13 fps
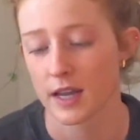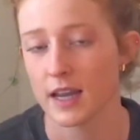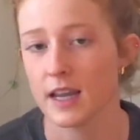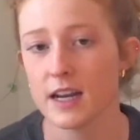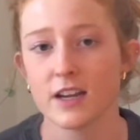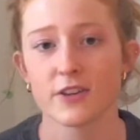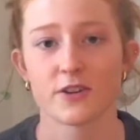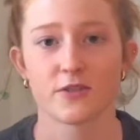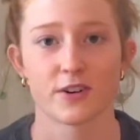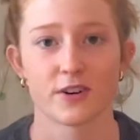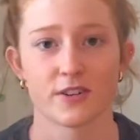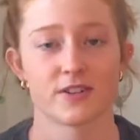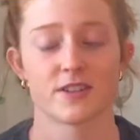any other
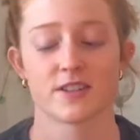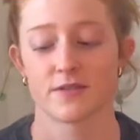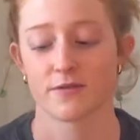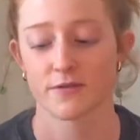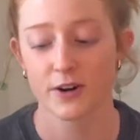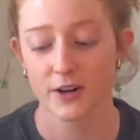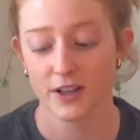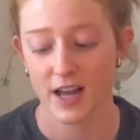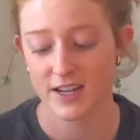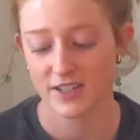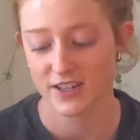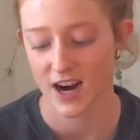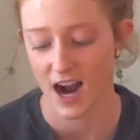
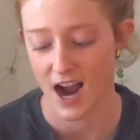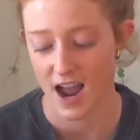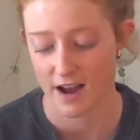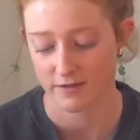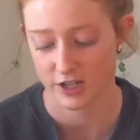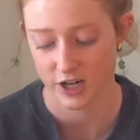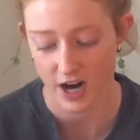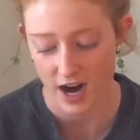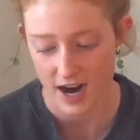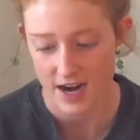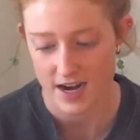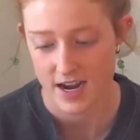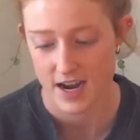fertilizer I have
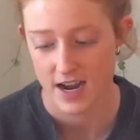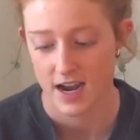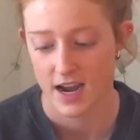tried.